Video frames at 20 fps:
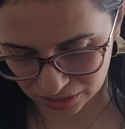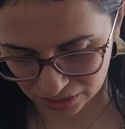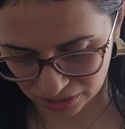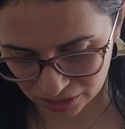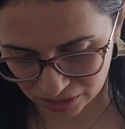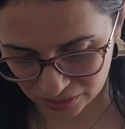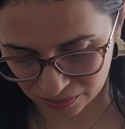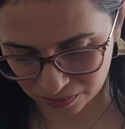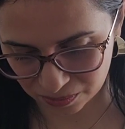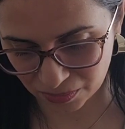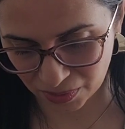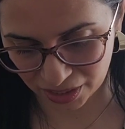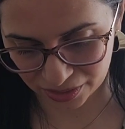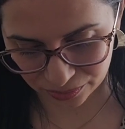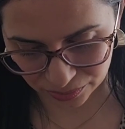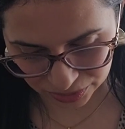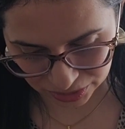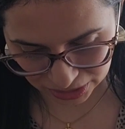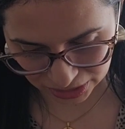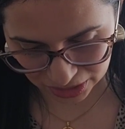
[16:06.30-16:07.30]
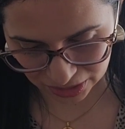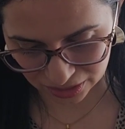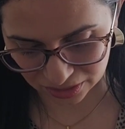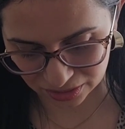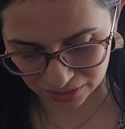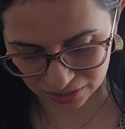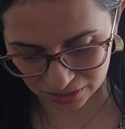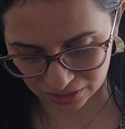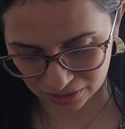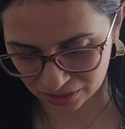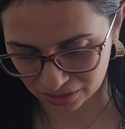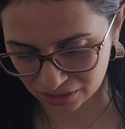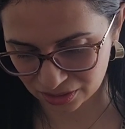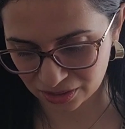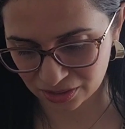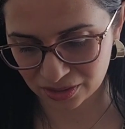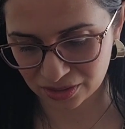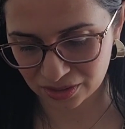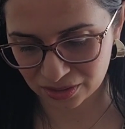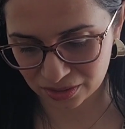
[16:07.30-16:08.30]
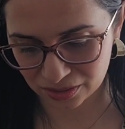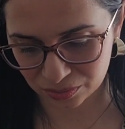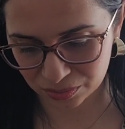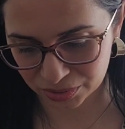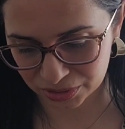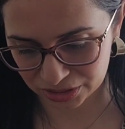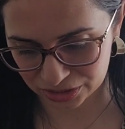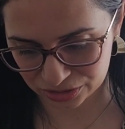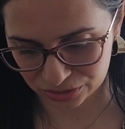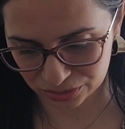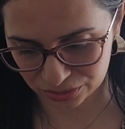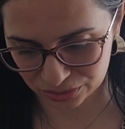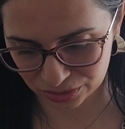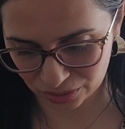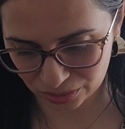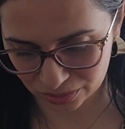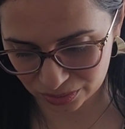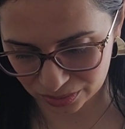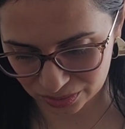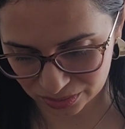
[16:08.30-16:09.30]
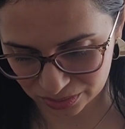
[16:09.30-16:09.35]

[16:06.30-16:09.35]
in my routine, please do so.